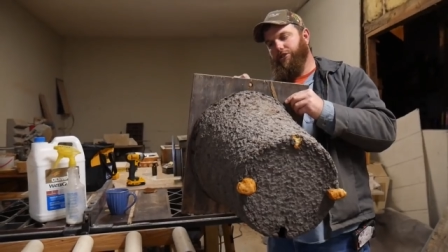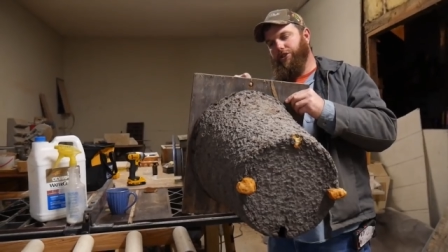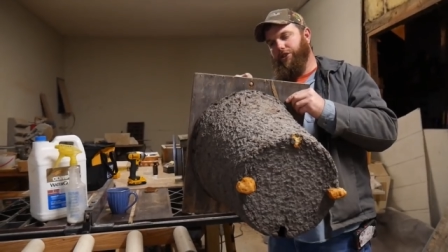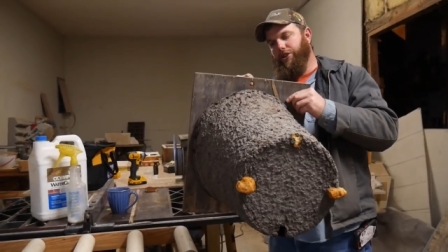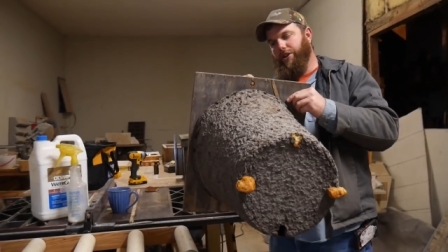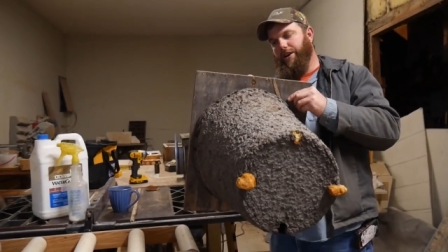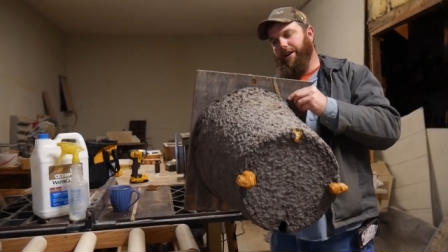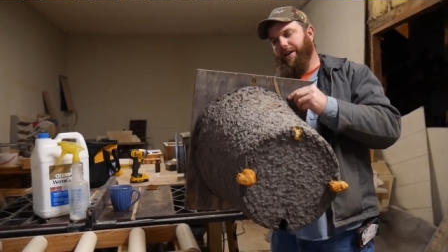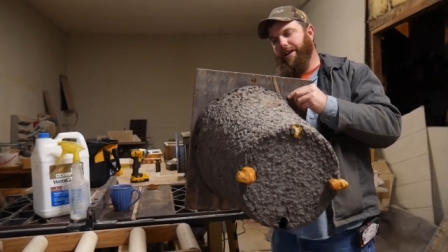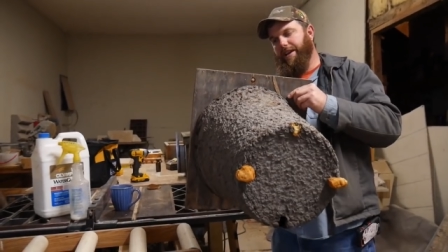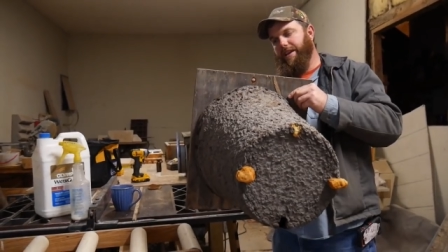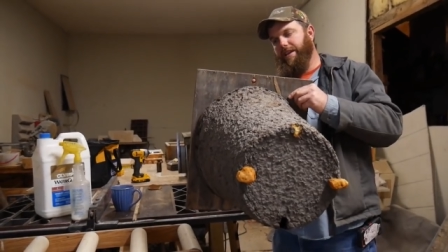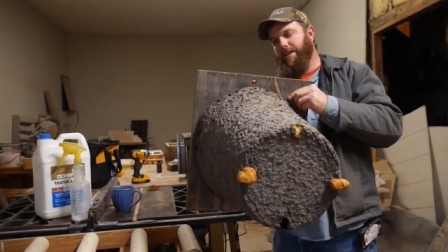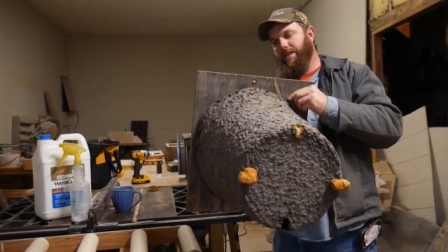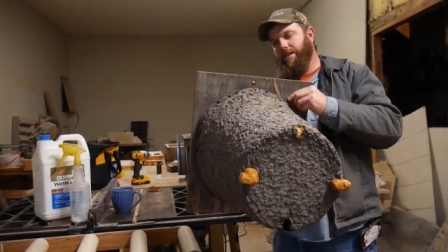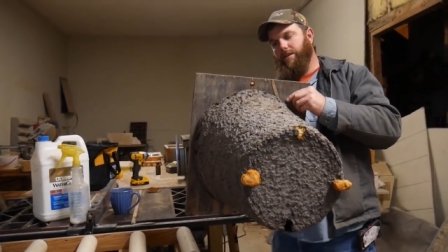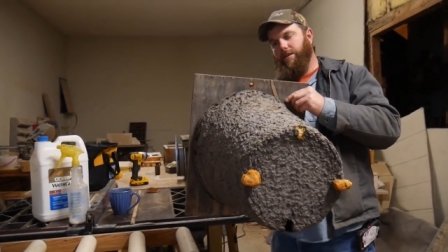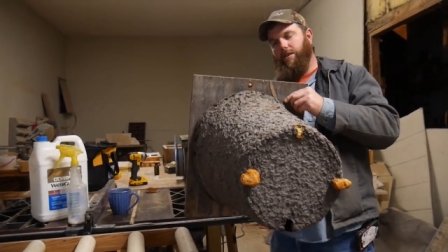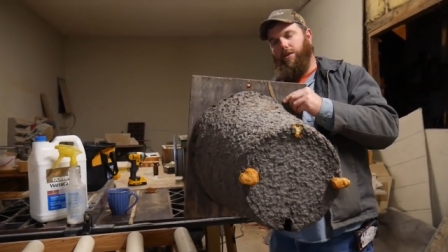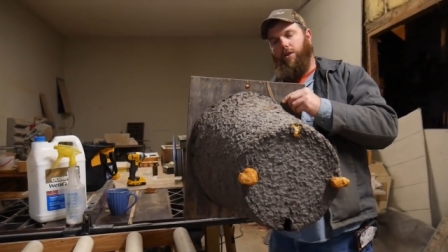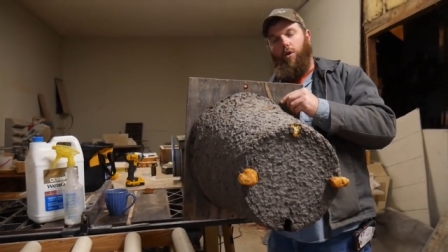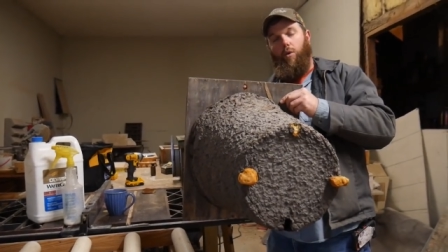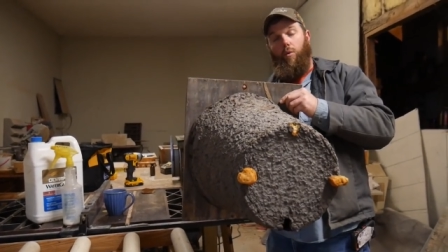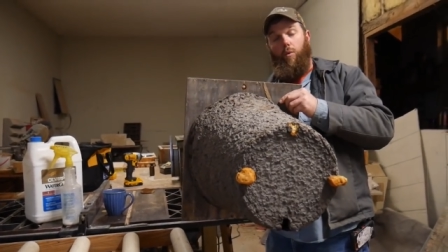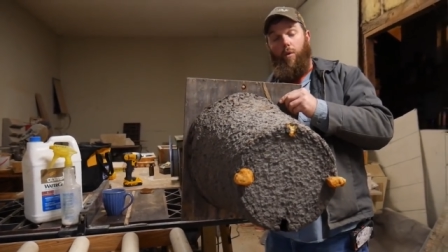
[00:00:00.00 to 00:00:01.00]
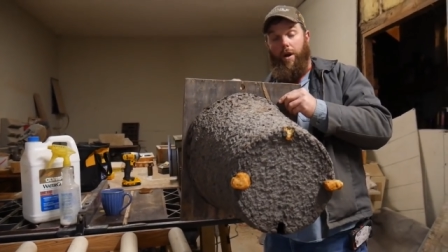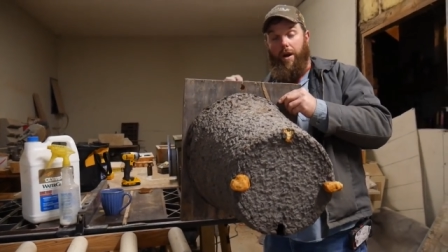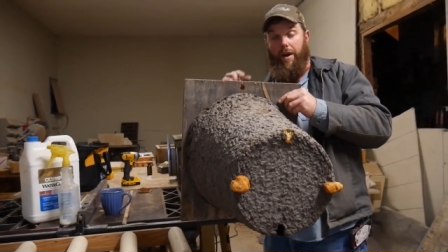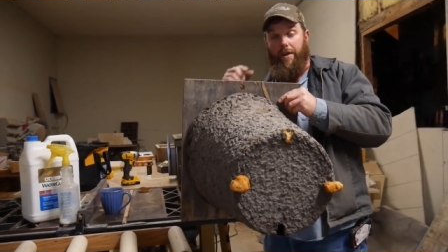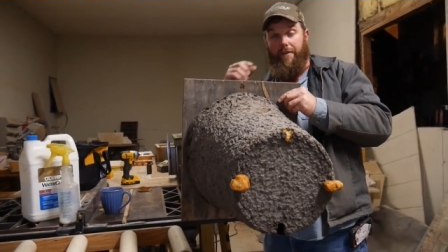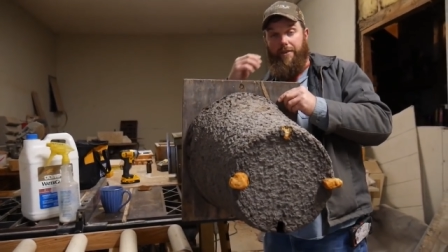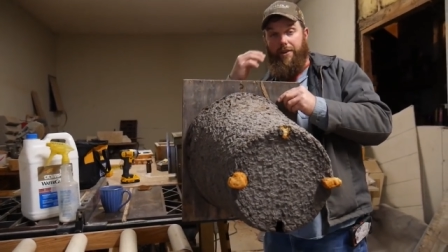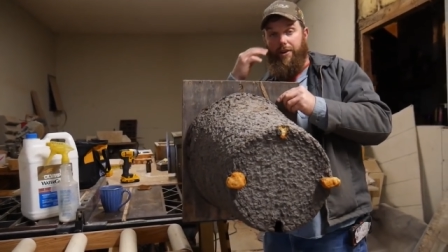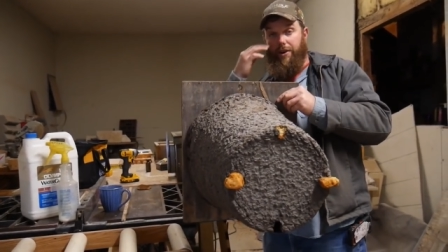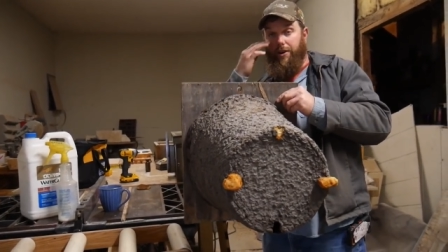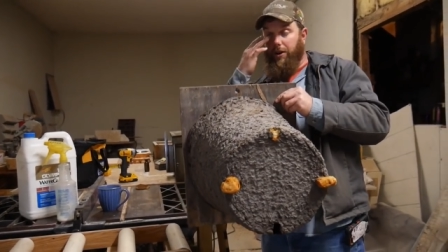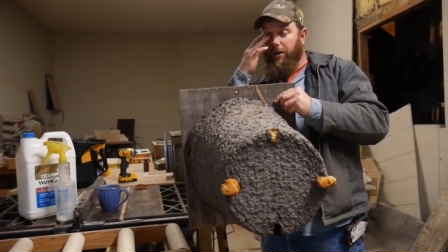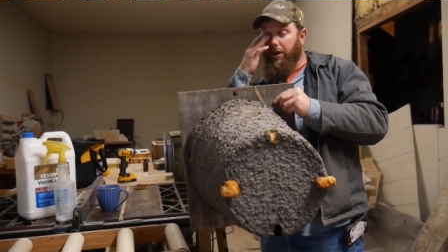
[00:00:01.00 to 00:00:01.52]
tree or
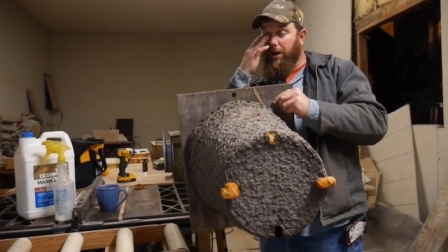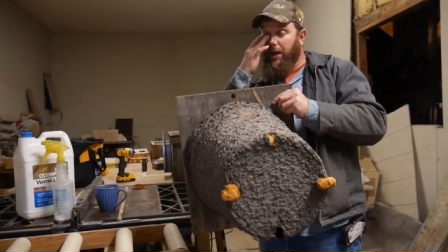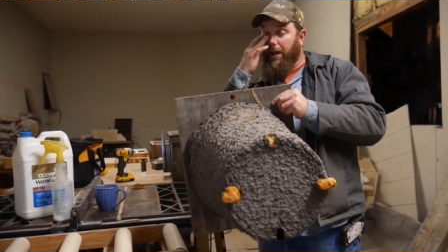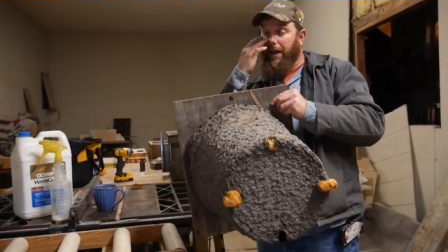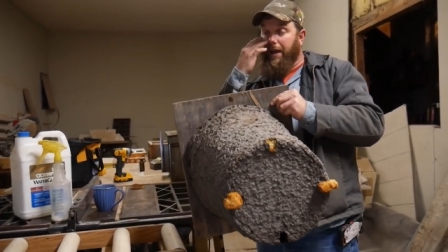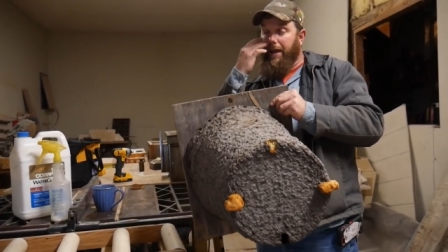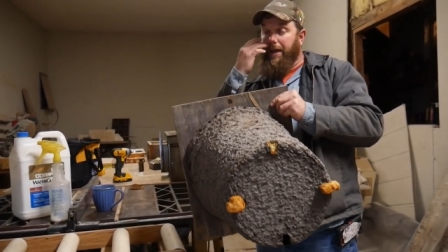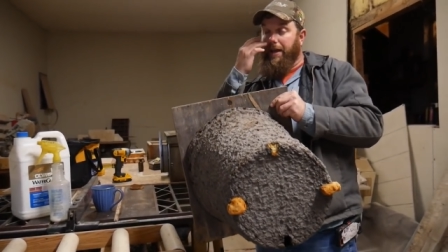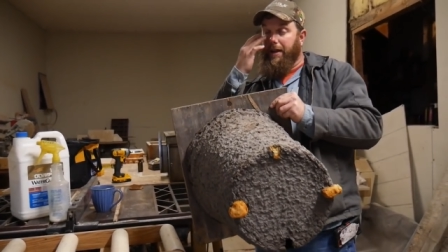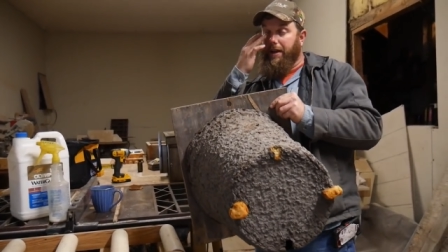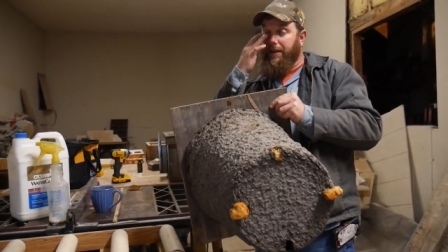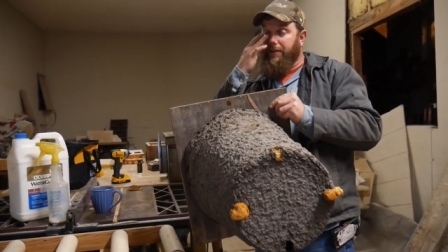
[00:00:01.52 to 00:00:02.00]
wherever you're going to hang it.